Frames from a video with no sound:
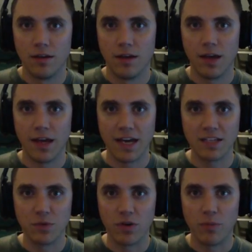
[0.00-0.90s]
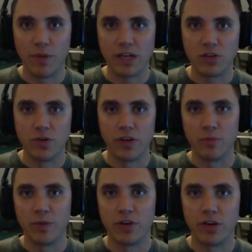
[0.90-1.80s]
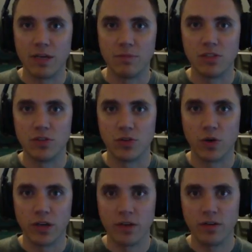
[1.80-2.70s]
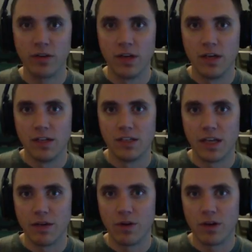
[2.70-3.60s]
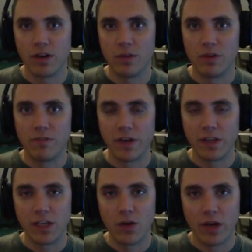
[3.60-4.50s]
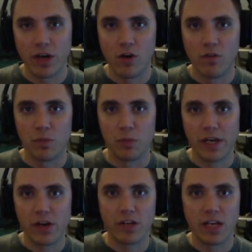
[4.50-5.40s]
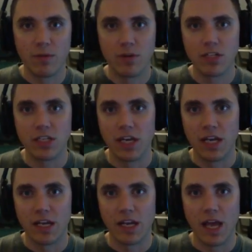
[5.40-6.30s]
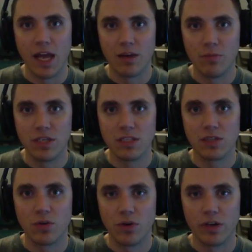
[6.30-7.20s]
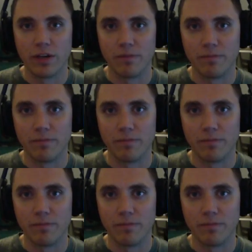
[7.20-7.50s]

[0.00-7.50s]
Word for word: Hey guys, welcome back to another Big Rook Games tutorial. Today we are going to be finally going over player damage and enemy scoring.